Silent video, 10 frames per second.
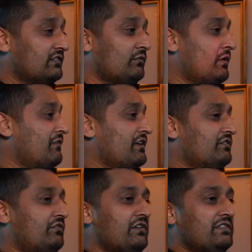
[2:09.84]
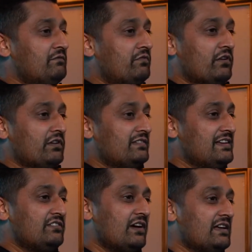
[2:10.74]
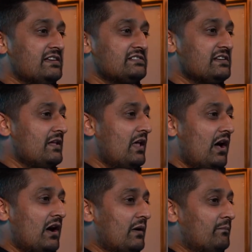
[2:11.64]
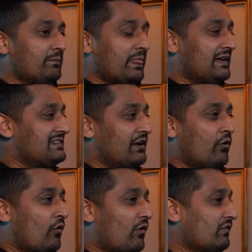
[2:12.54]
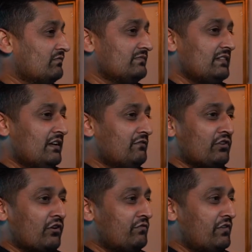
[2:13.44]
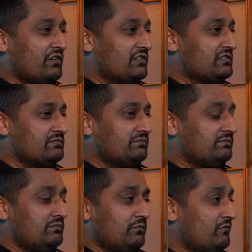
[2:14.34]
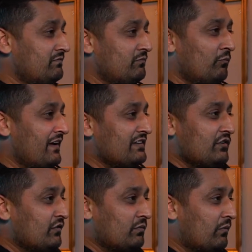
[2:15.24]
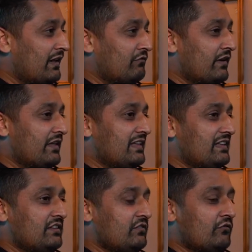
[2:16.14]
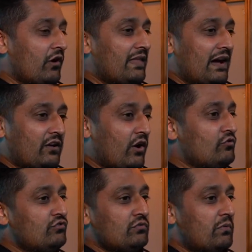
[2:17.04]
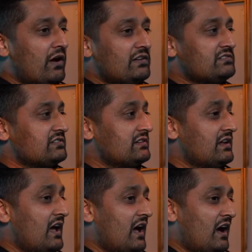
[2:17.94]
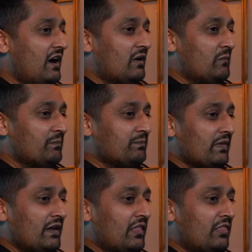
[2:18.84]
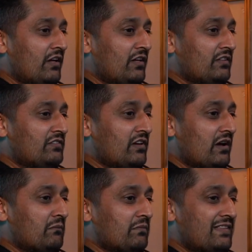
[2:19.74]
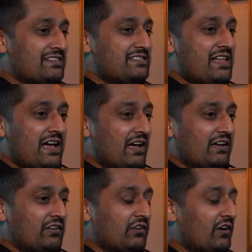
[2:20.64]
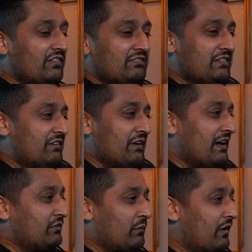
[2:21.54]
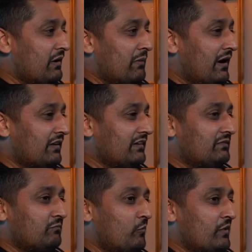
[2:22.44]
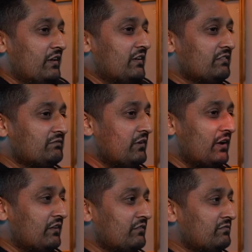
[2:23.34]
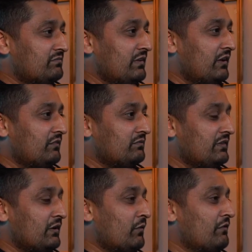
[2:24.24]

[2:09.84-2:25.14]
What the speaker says: of whether it's for DJs, decor, photographers, venue, whatever. You've got that go-to person that's there. You don't really have to worry about what you're gonna kind of deal with,